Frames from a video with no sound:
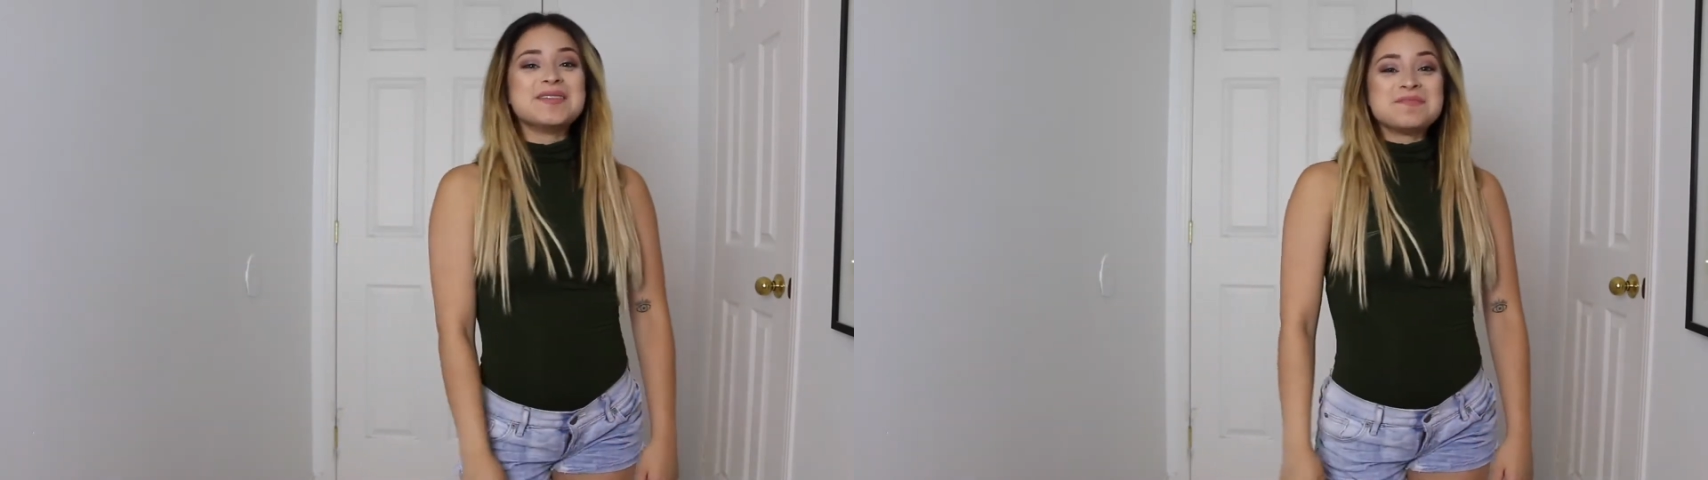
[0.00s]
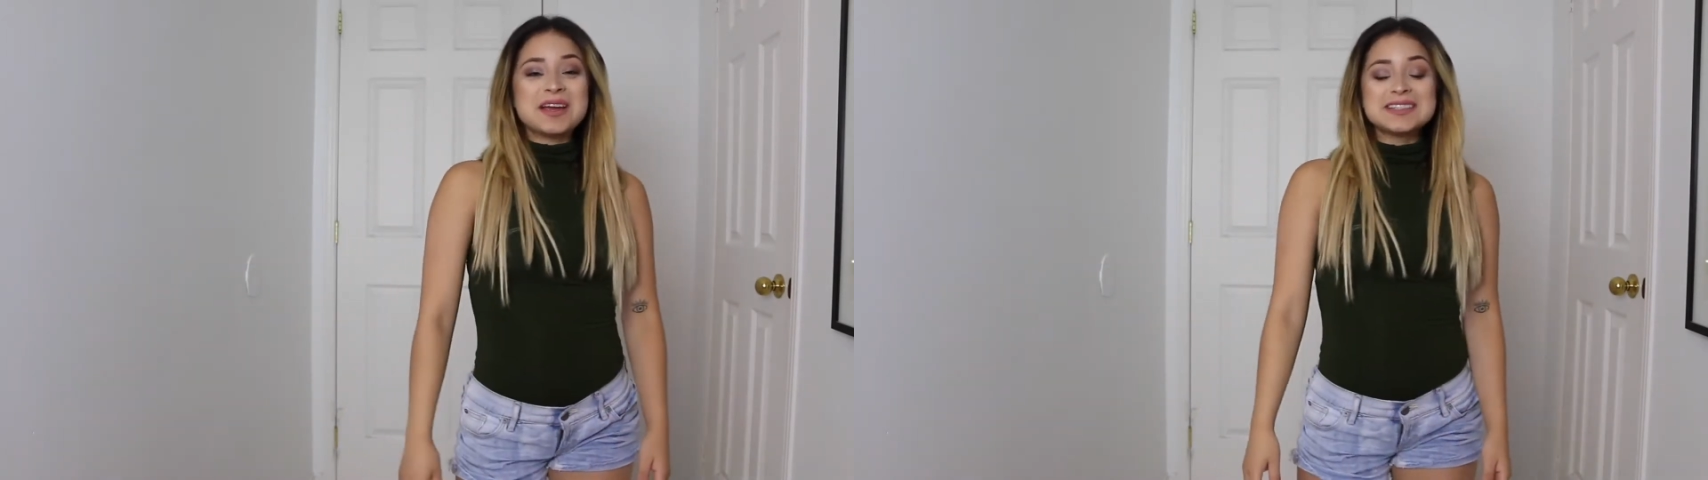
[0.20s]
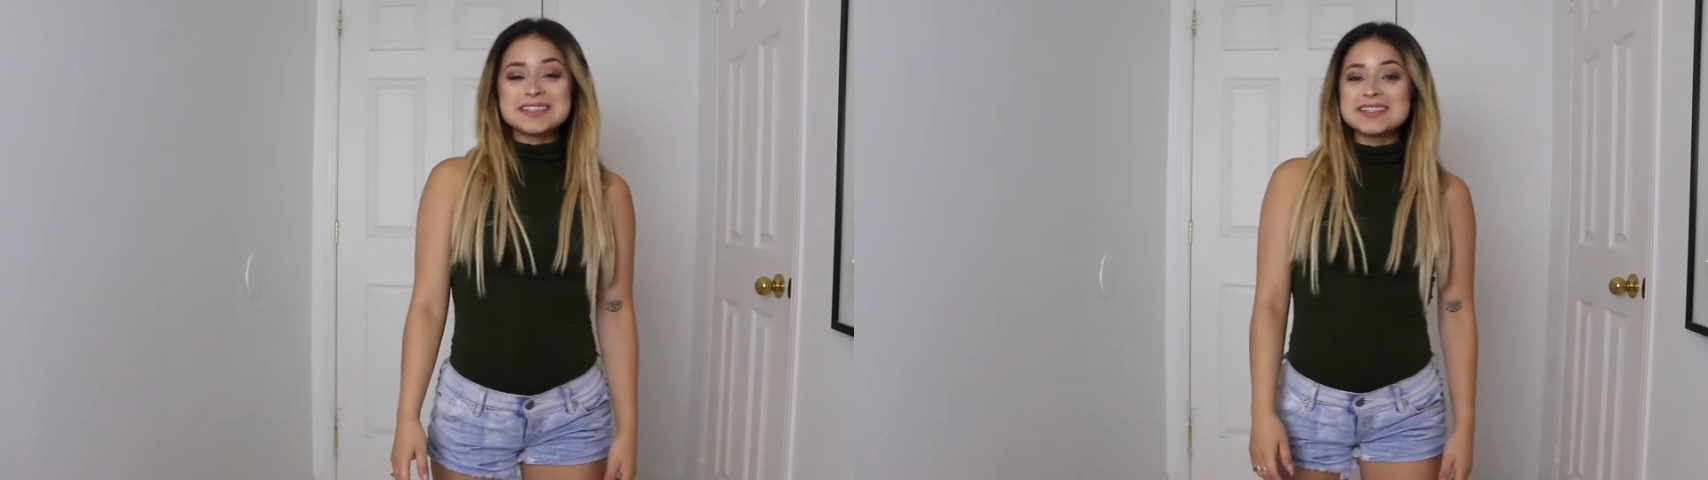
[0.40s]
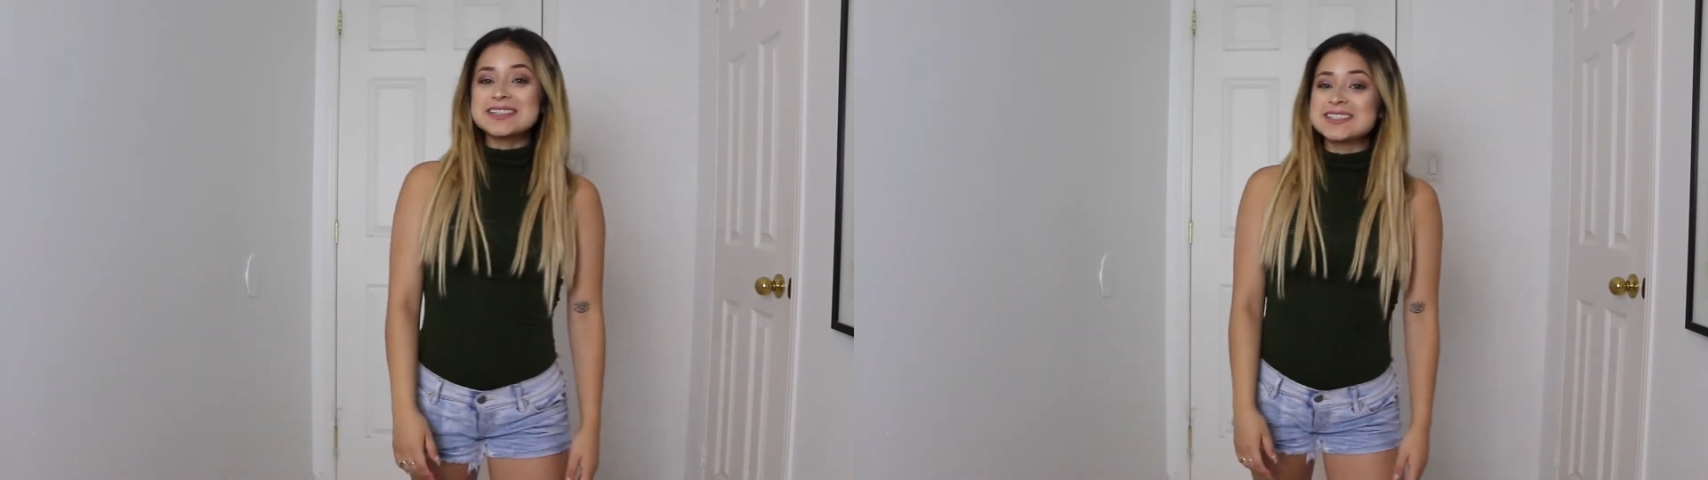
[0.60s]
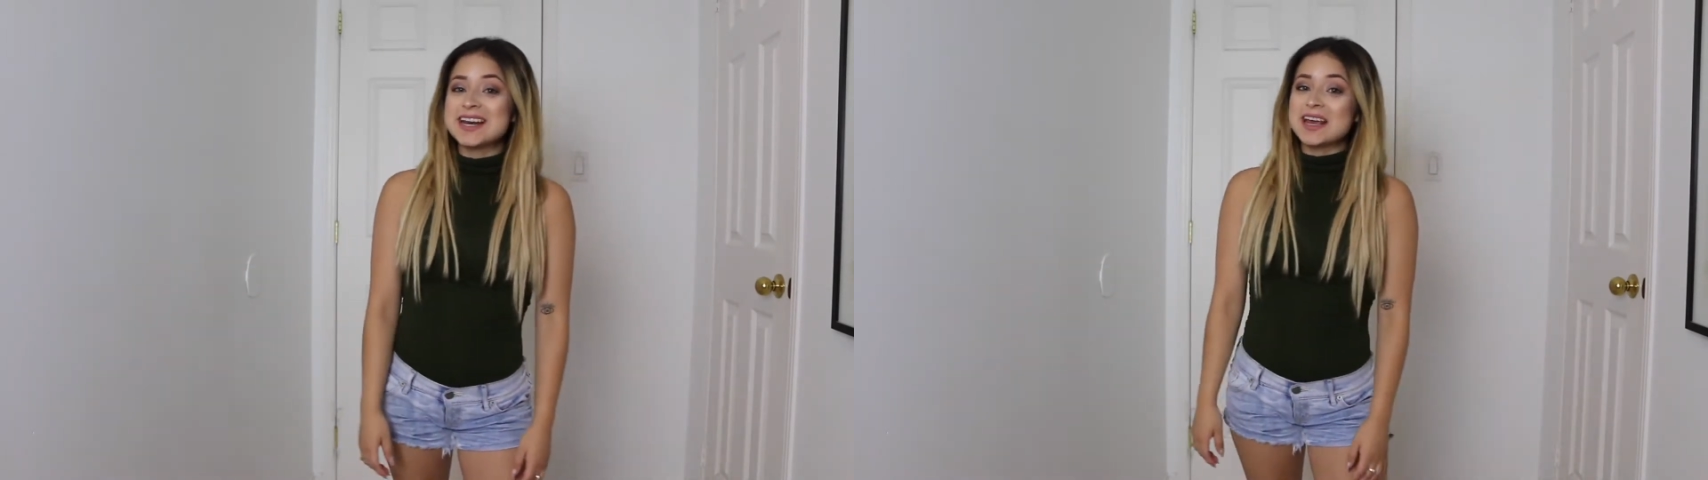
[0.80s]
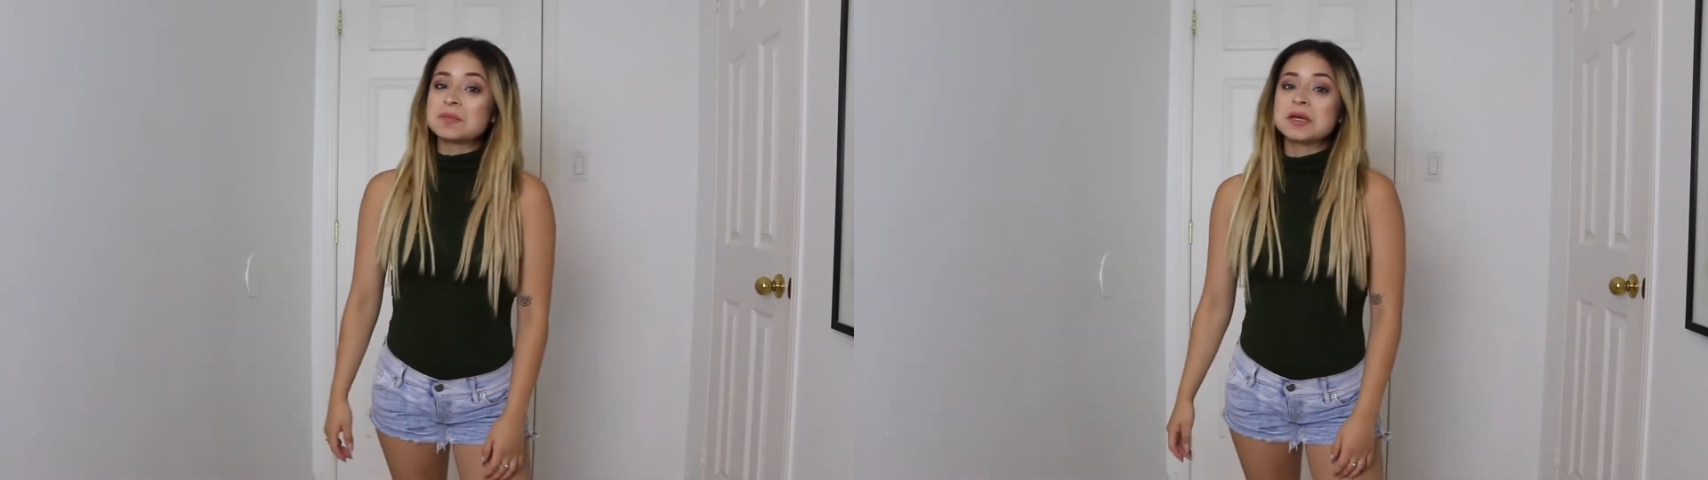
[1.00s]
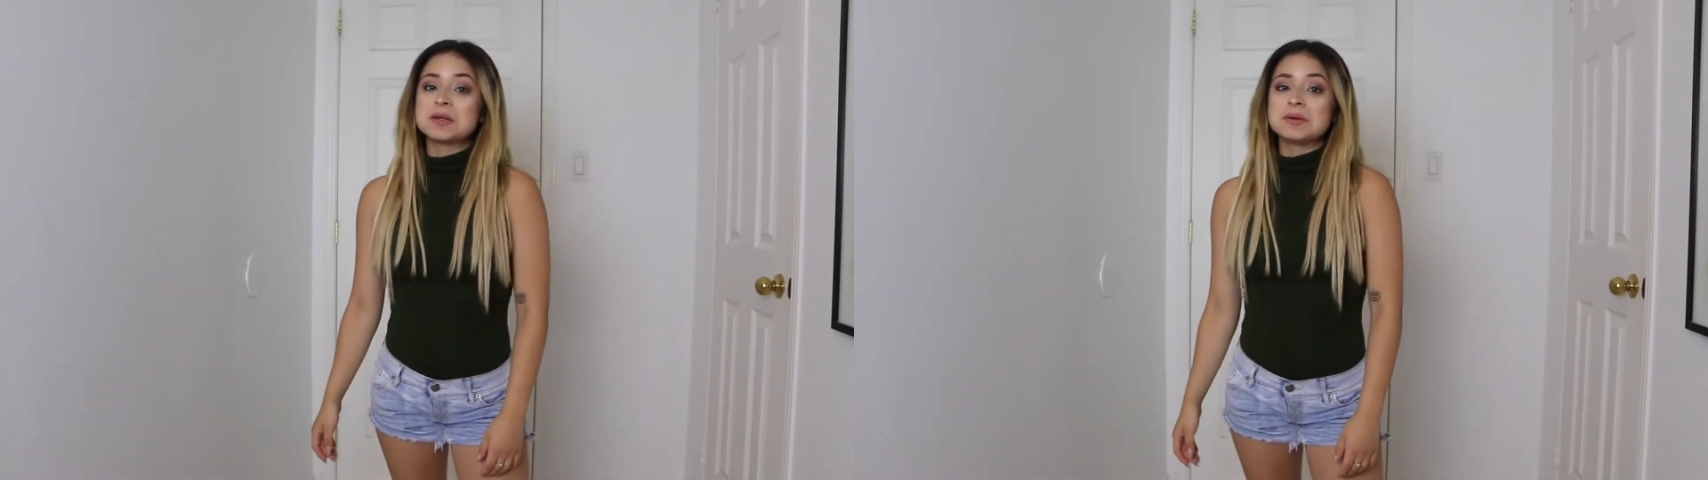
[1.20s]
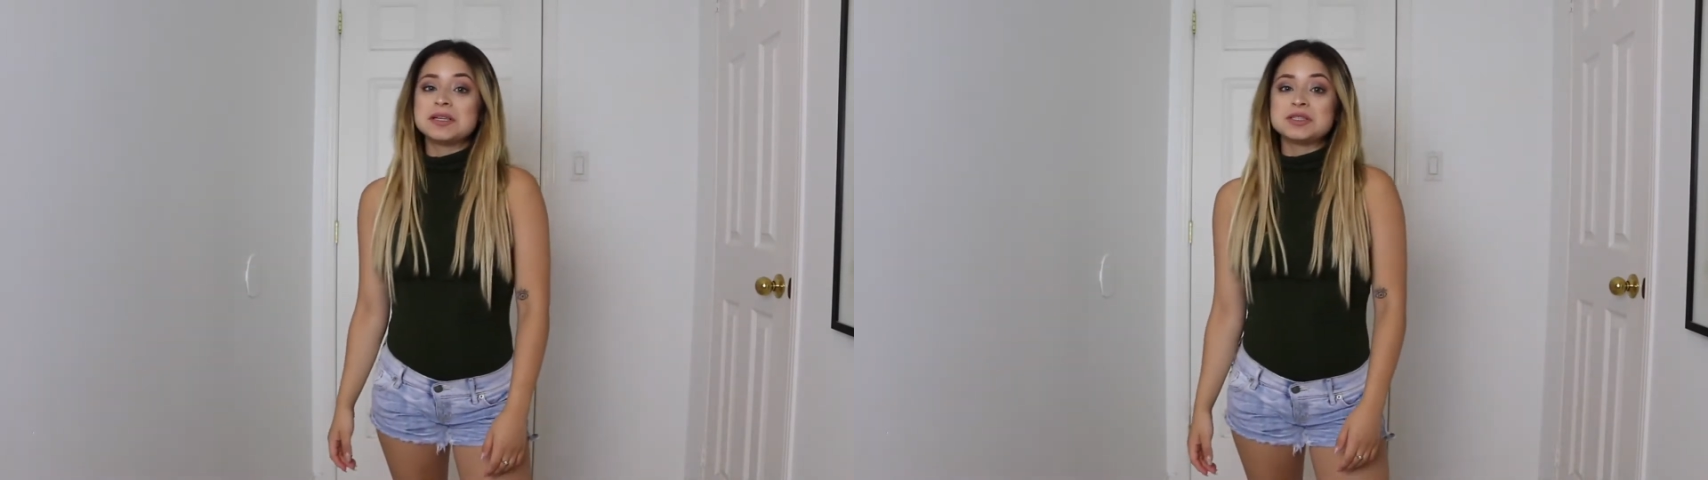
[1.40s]
Basically, today I'm going
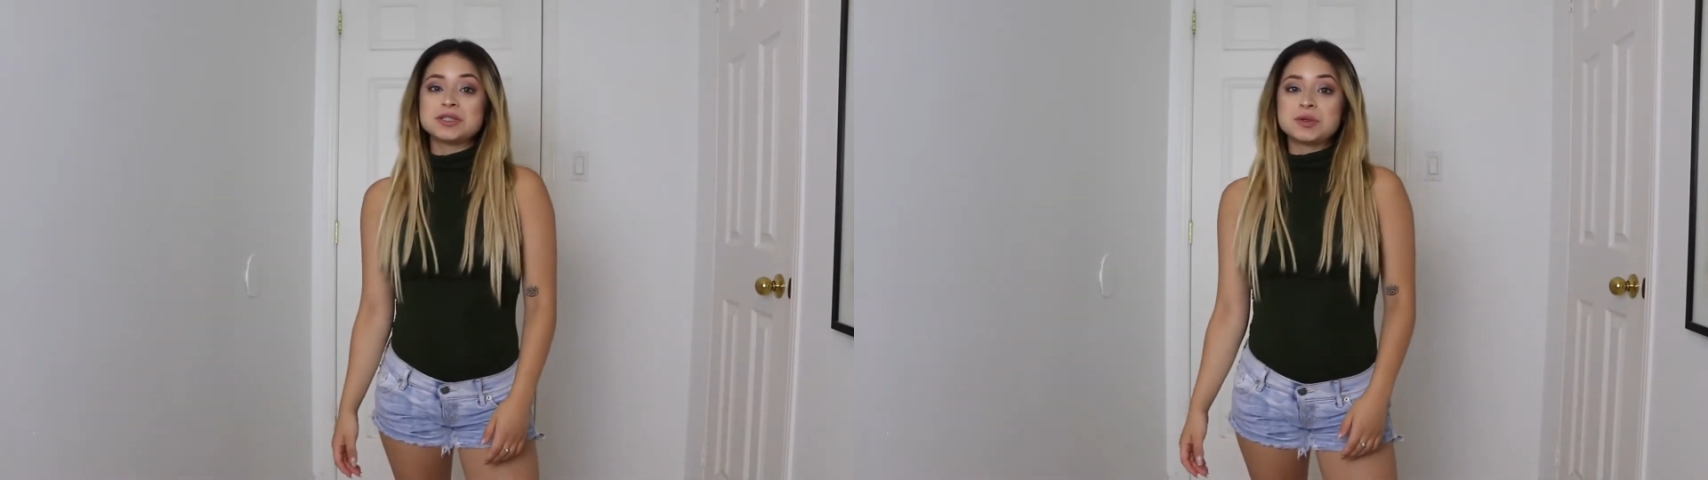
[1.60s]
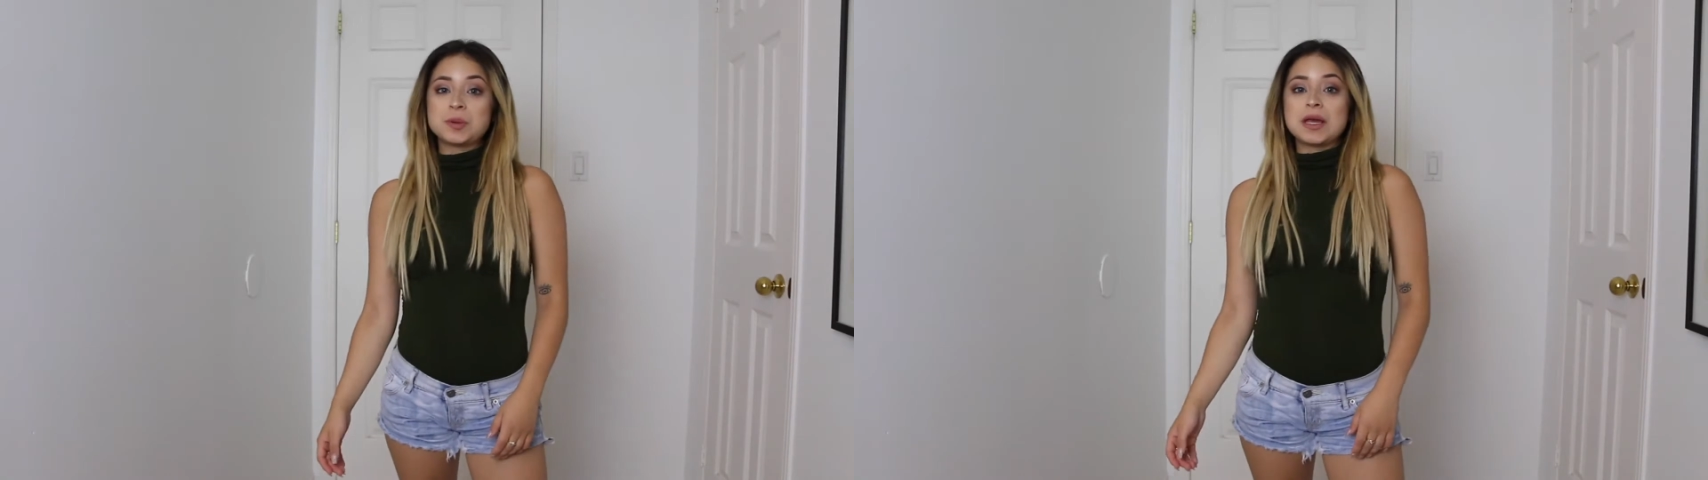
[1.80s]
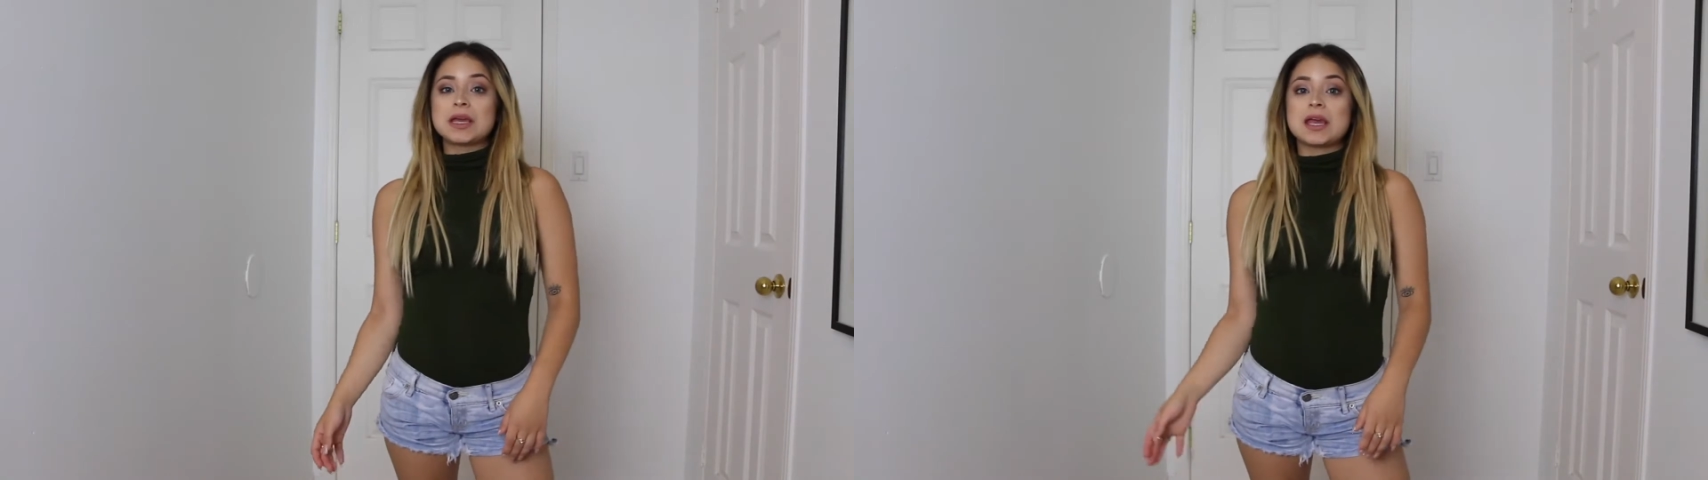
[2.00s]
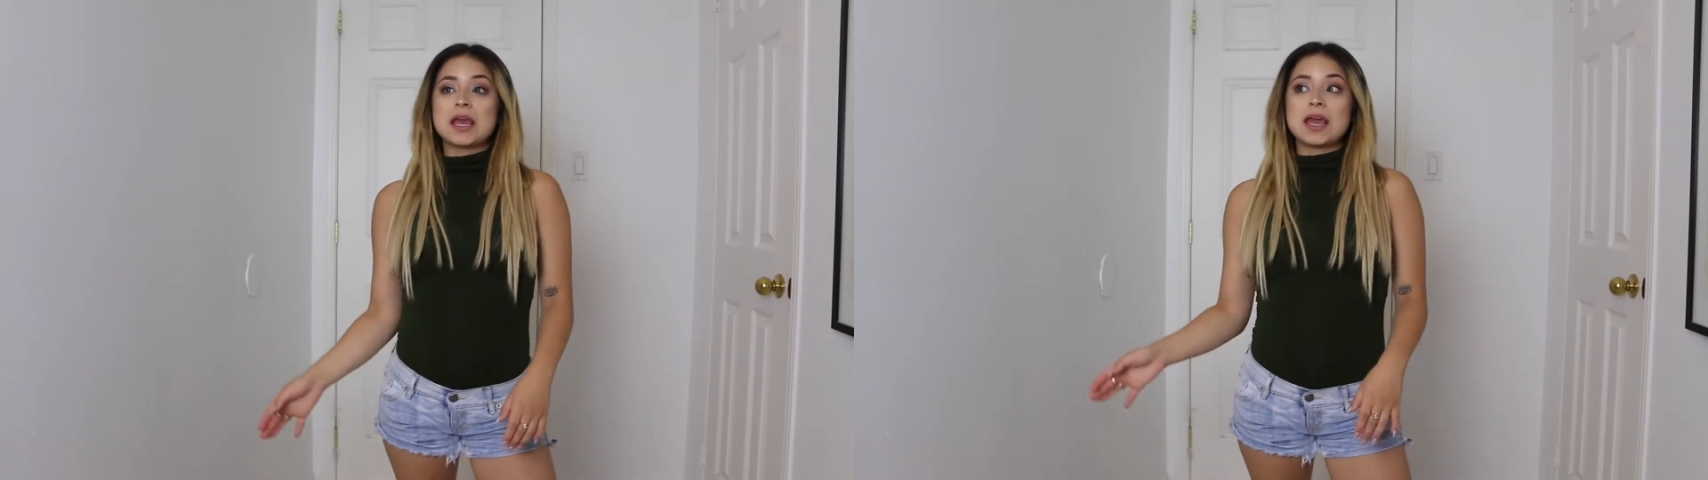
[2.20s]
to be doing